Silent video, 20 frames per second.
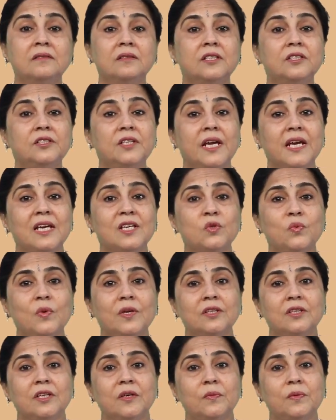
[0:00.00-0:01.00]
the days
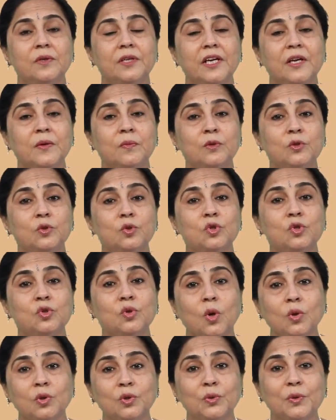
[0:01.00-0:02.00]
when they were able to
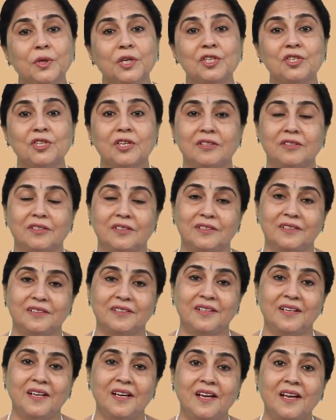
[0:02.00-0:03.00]
talk to each other.
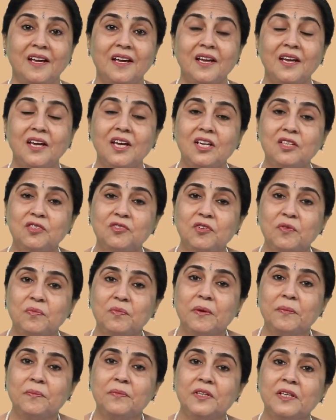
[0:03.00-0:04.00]
He is
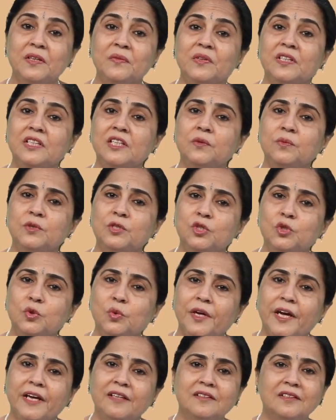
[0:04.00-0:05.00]
remembering when they were
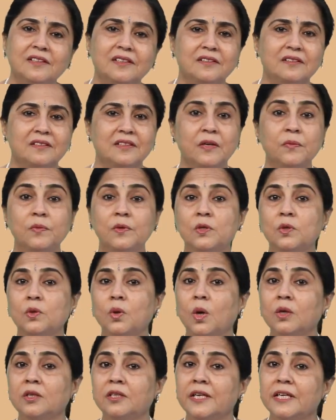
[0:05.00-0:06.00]
together, they were
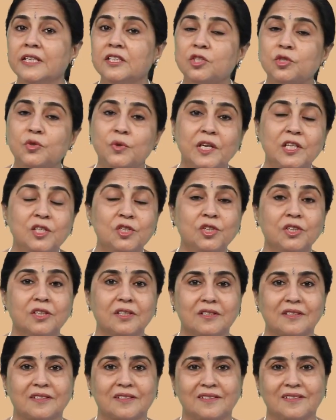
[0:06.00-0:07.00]
not like
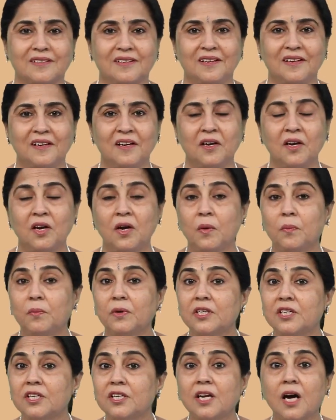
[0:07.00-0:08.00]
strangers.
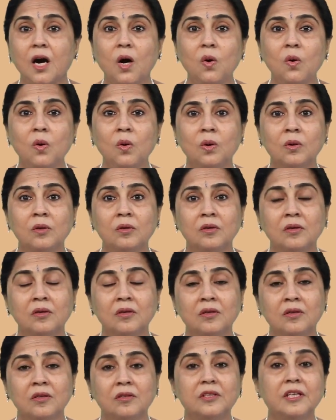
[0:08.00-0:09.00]
But now
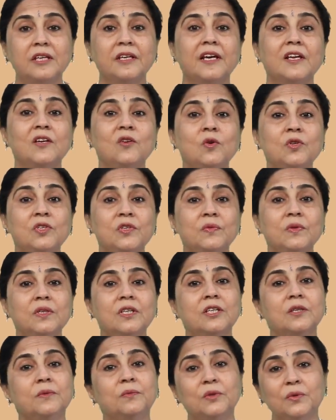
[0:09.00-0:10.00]
they cannot even
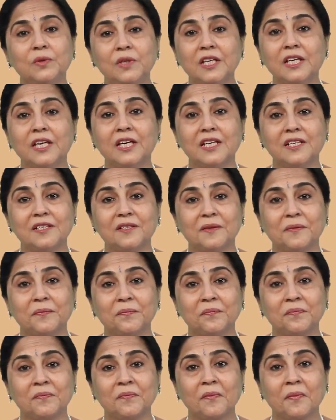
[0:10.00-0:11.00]
communicate.
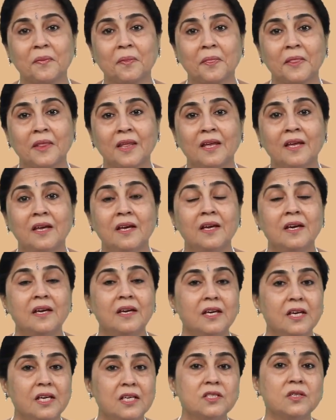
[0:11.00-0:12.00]

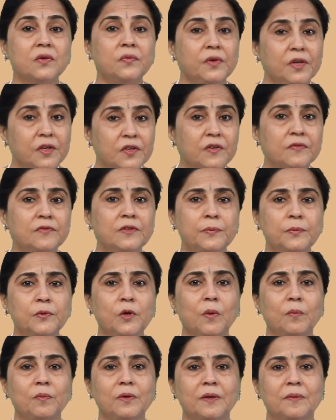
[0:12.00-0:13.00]
He is aware of the
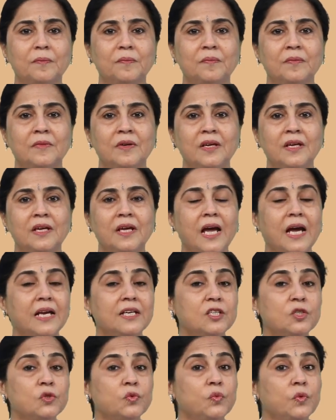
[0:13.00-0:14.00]
problem
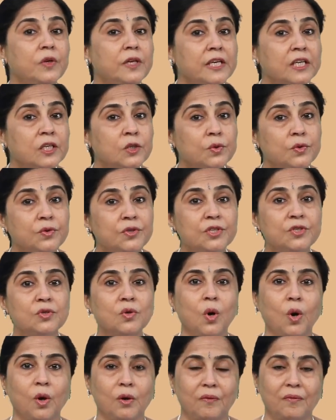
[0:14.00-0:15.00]
and is willing to
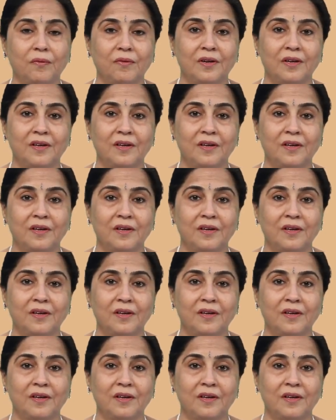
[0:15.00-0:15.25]
resolve,